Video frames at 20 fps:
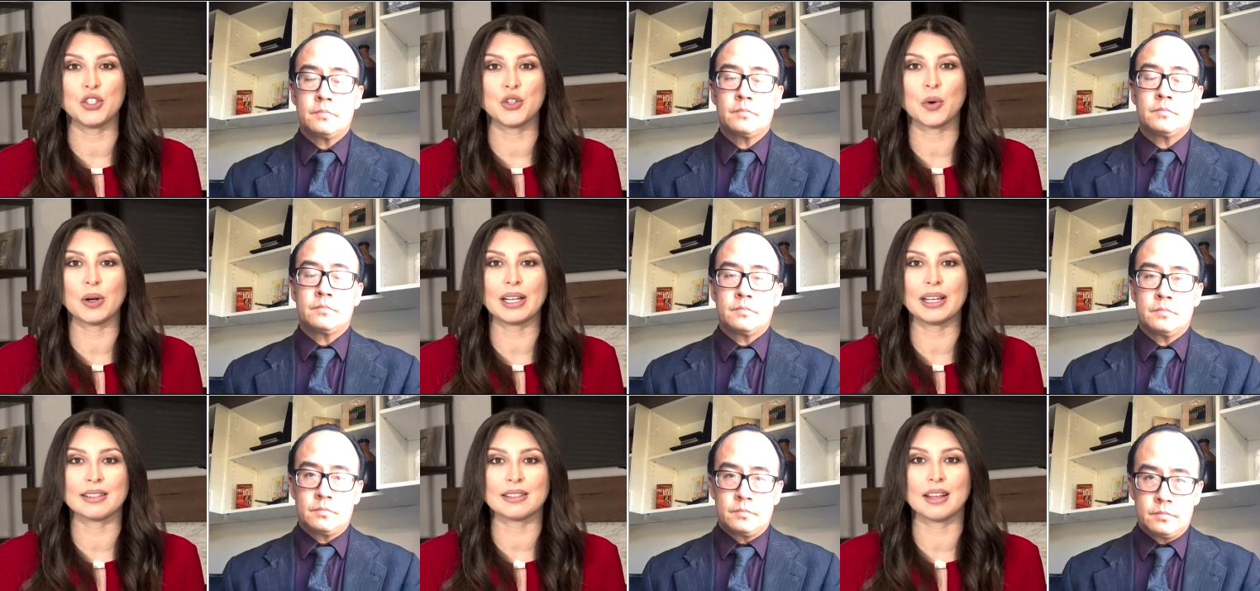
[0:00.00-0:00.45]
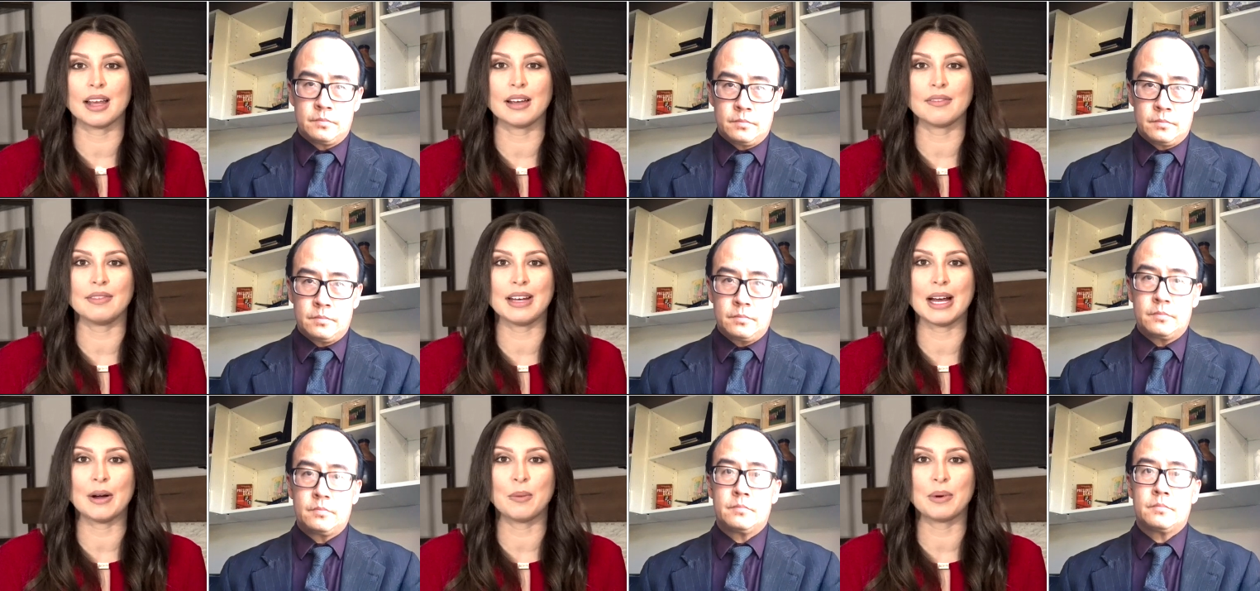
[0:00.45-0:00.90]
Speaker 1: joining us live
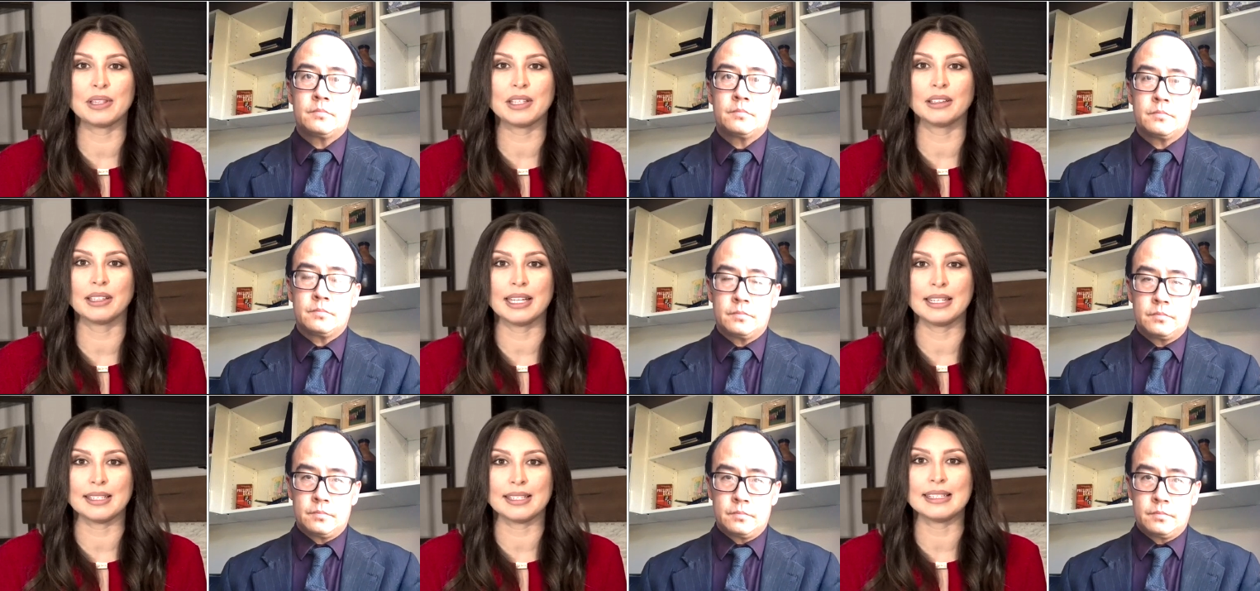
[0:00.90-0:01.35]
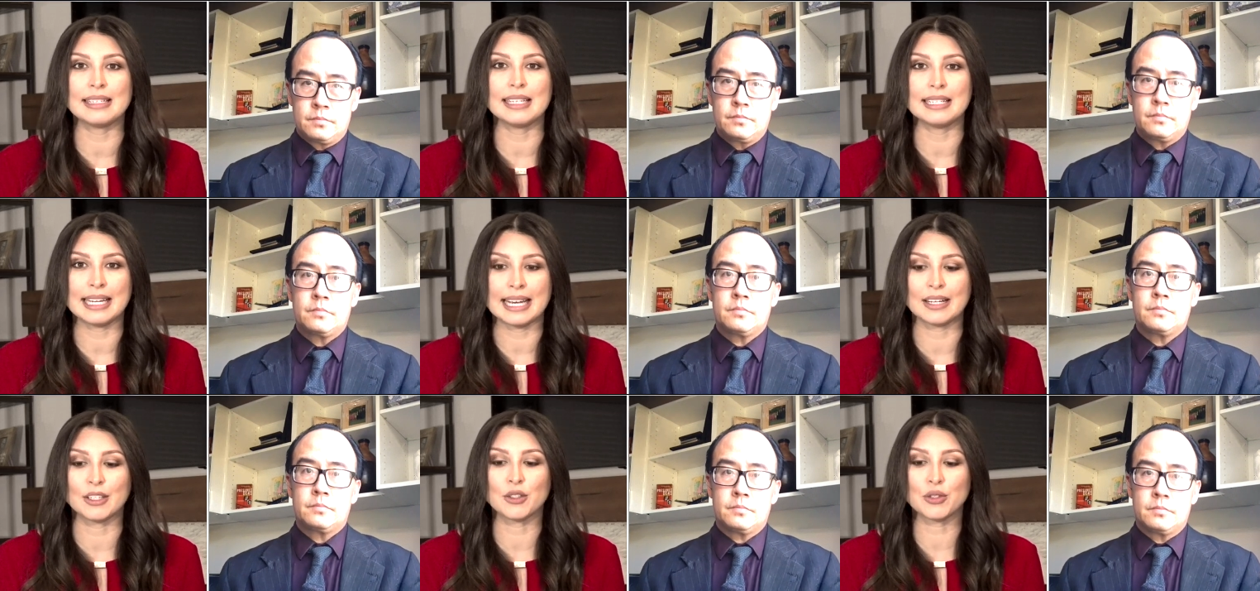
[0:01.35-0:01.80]
now with the latest
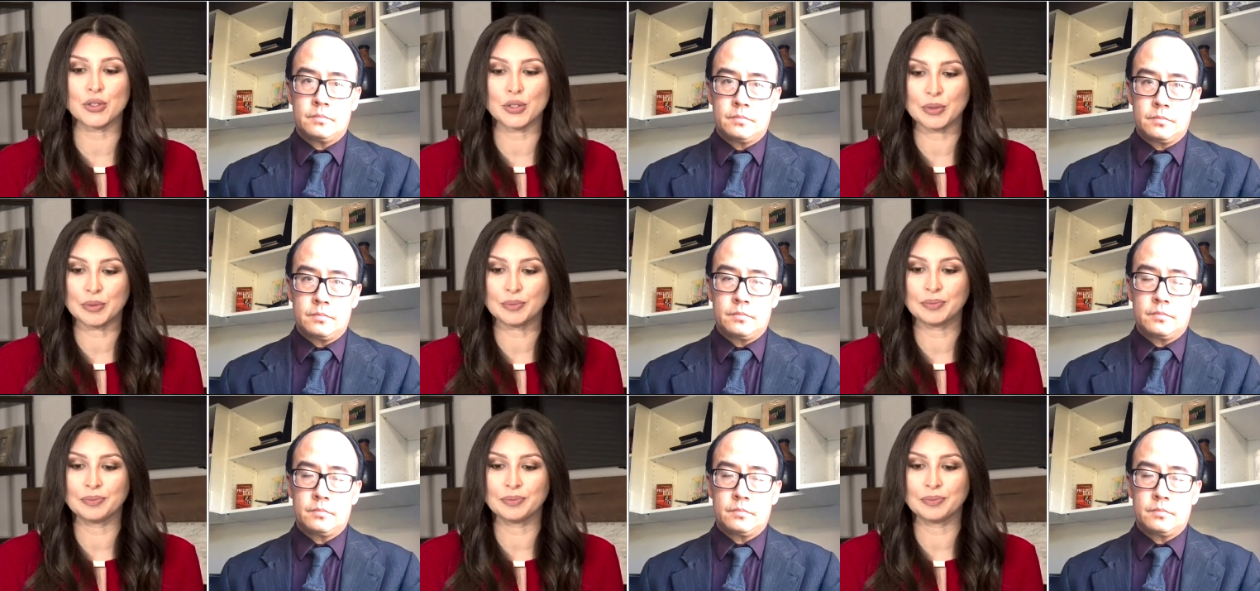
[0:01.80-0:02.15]
details.